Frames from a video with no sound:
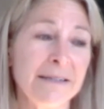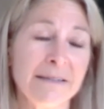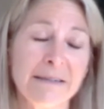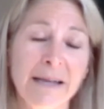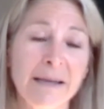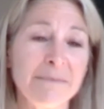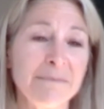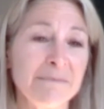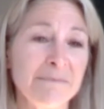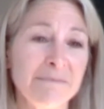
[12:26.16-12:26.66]

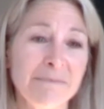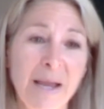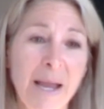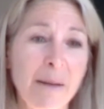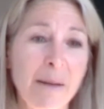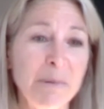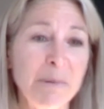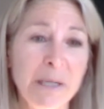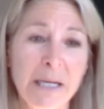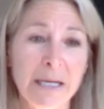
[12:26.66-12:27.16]
I'm
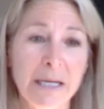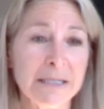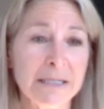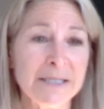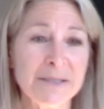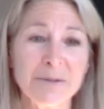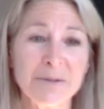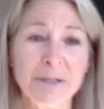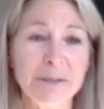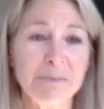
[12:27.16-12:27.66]
happy to
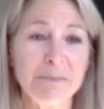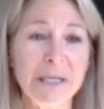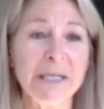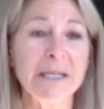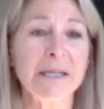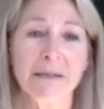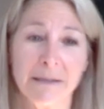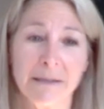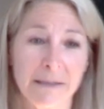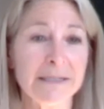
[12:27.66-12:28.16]
answer it
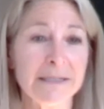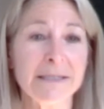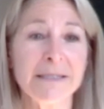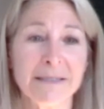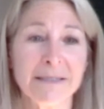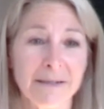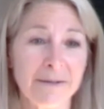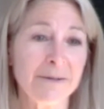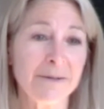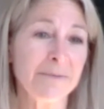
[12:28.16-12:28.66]
immediately.
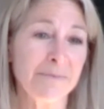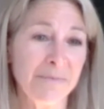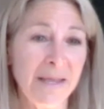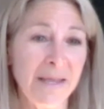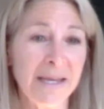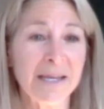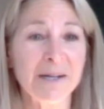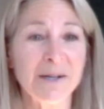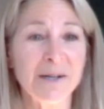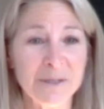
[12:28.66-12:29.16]
So,
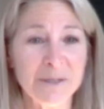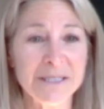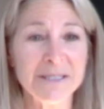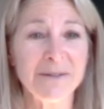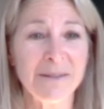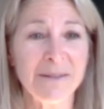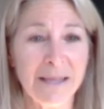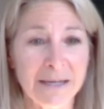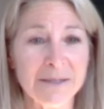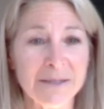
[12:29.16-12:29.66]
I can always
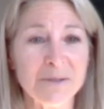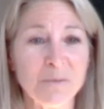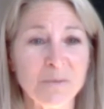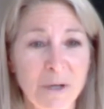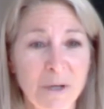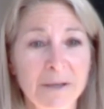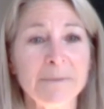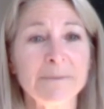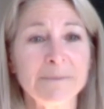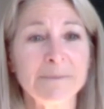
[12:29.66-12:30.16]
do that as
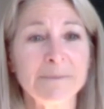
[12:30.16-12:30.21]
well.